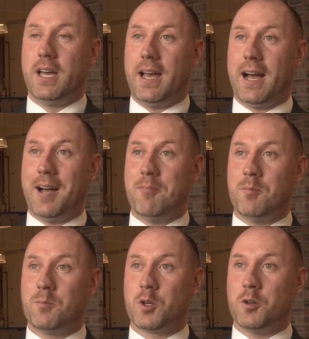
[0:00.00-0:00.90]

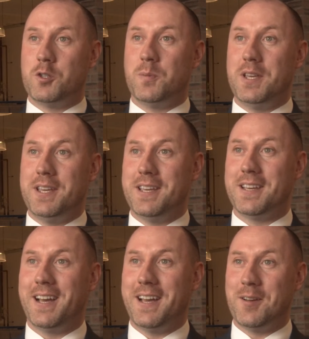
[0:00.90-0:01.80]
I'm going to
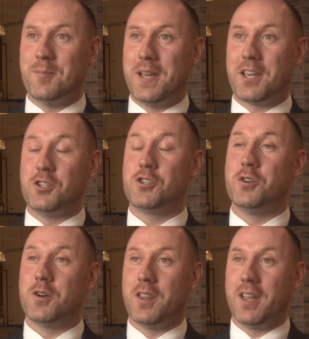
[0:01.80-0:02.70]
be making
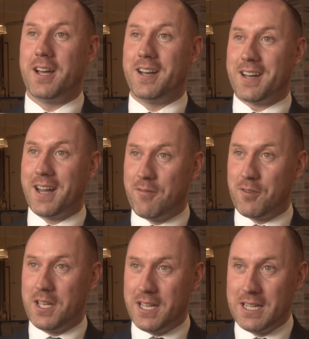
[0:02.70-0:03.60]
sure that
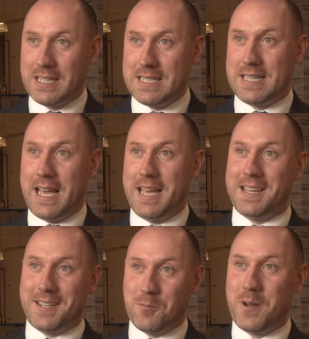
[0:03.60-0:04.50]
every
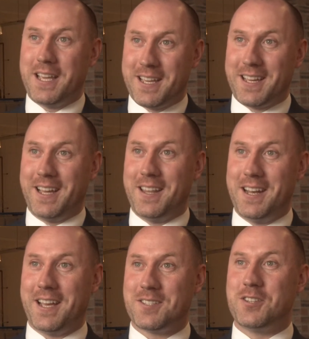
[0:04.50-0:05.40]
day and week in the
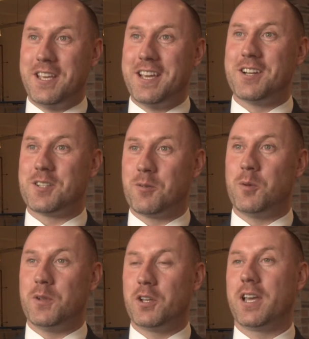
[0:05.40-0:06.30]
next 3 years I'm
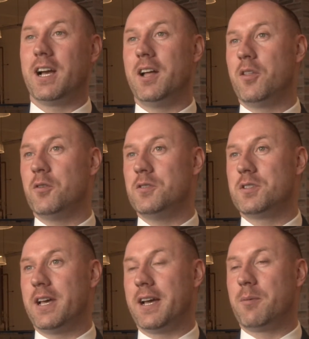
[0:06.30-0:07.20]
going to be looking at
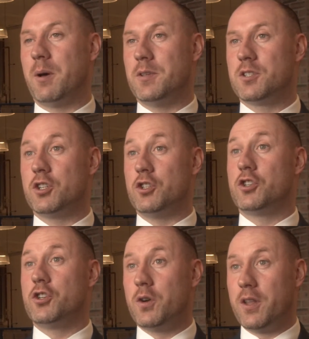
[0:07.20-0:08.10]
those commitments to
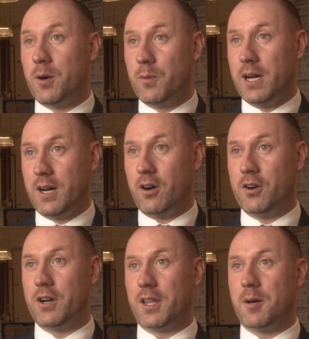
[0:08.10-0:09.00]
ensure that we are
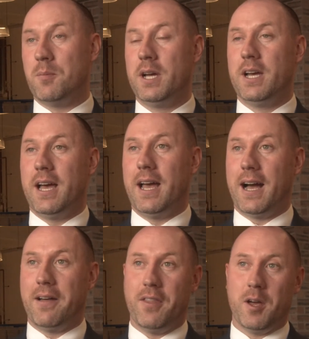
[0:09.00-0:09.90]
honouring them
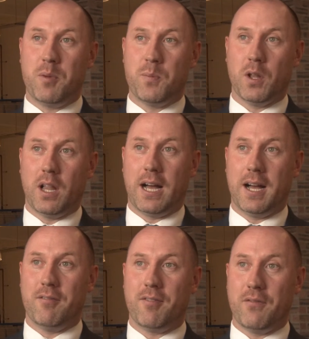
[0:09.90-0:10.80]
and that people
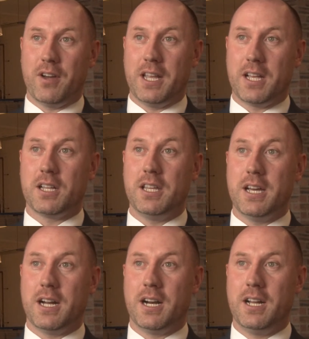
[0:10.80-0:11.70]
have a very
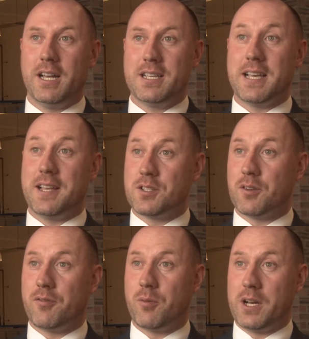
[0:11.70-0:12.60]
clear sense
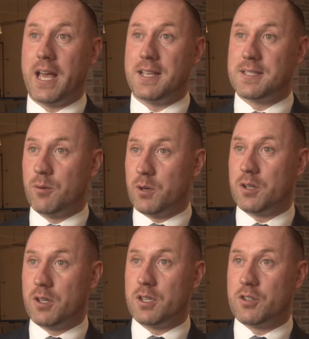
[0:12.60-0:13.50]
of what it is that we're
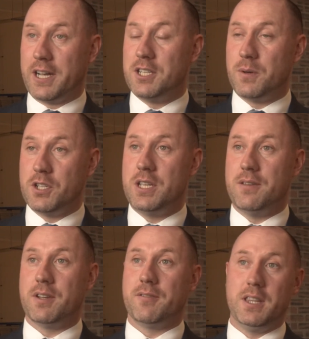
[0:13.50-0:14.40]
trying to
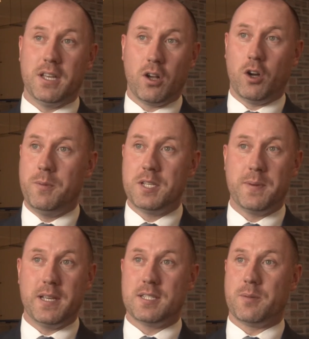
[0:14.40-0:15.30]
achieve. In the economy
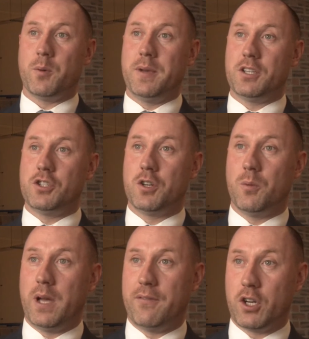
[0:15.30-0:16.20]
space, it's about making sure
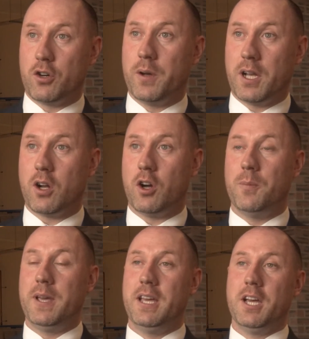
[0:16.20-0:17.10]
that we have a growing
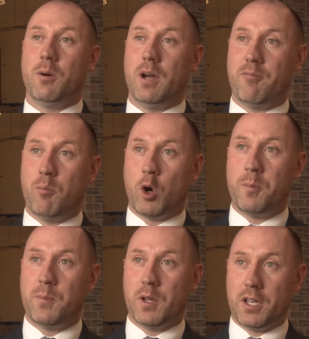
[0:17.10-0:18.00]
economy, we have more
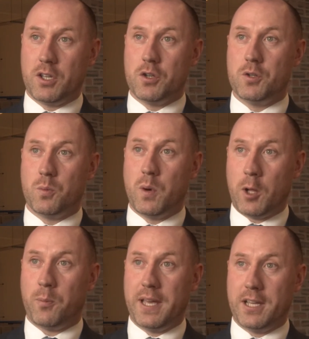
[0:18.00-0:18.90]
people in good,
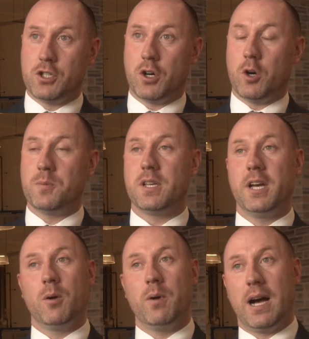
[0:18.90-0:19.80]
well-paying jobs,
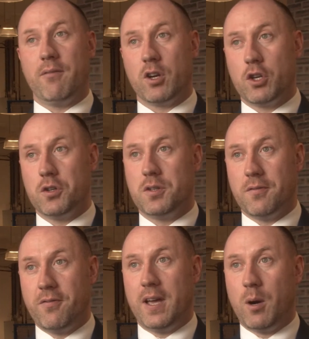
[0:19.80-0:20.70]
we have a good,
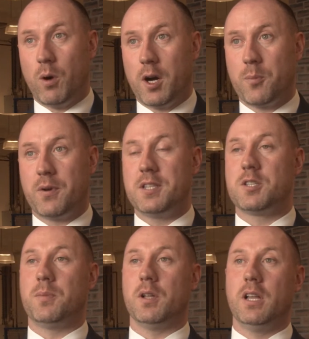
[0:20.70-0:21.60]
fair work
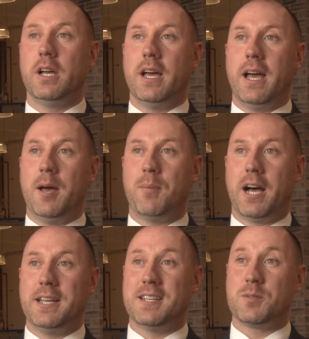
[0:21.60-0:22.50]
principle
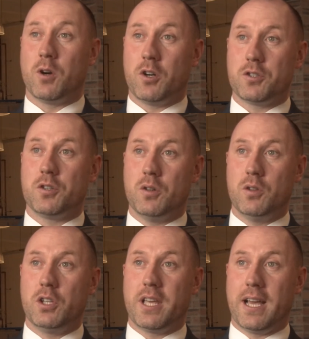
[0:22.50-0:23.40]
behind us. We're also
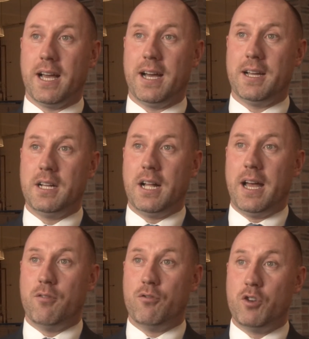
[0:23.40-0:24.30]
looking at
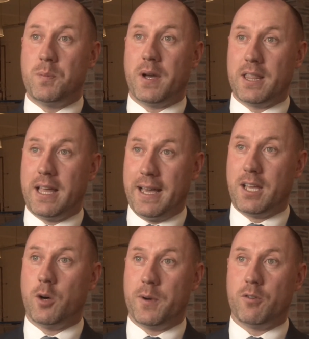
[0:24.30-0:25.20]
reaping the
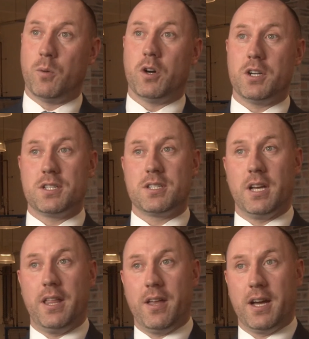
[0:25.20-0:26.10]
economic rewards
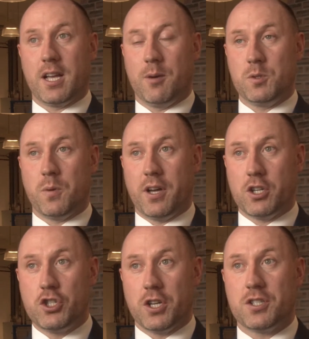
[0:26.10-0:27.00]
that comes with our
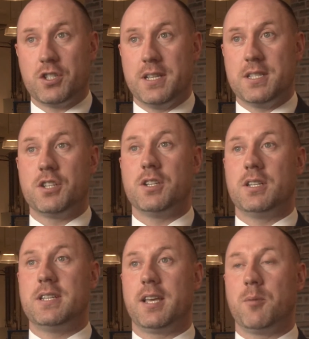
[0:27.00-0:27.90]
just transition,
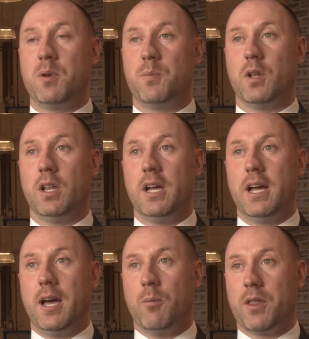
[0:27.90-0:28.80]
taking people
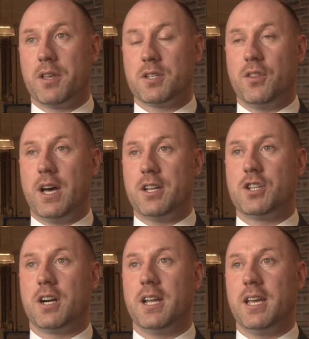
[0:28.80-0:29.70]
with us on that
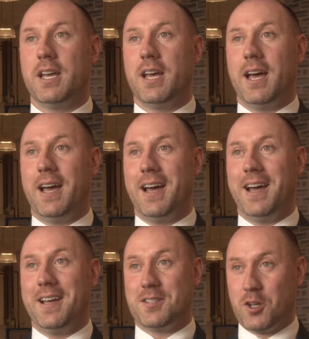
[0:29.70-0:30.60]
journey.
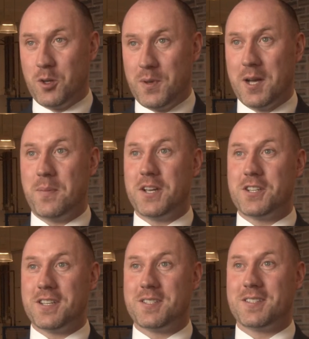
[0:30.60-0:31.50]
It's going to be
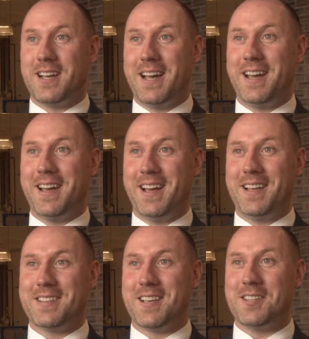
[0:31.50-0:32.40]
ambitious,
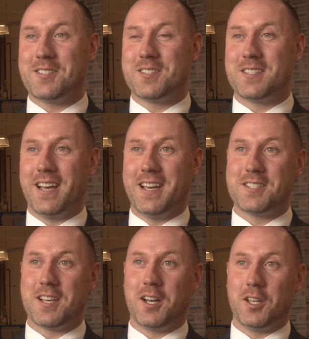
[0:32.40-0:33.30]
it's
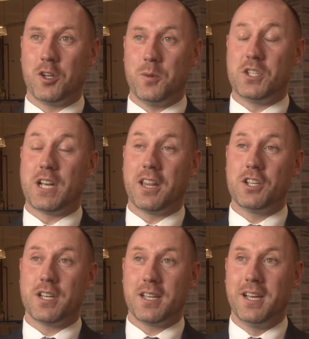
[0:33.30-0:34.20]
certainly going to be
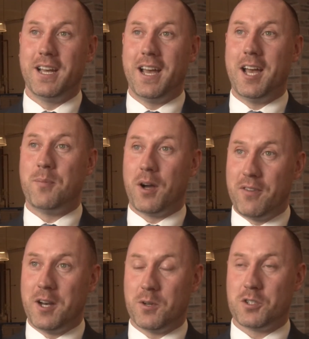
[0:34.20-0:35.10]
challenging, but I'm
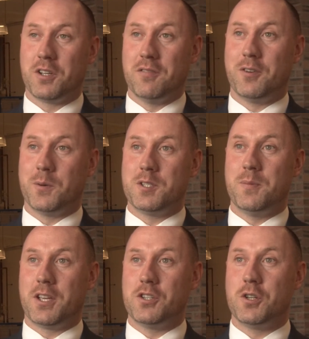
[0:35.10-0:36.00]
very much looking forward to
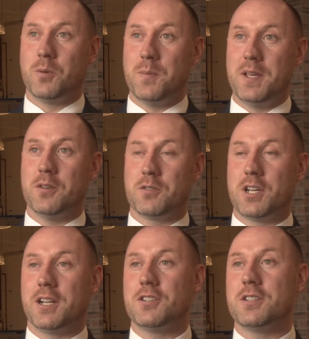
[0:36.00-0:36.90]
making sure we meet those
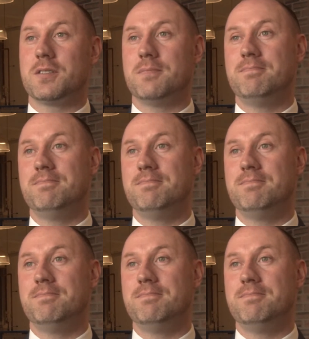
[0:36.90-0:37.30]
challenges.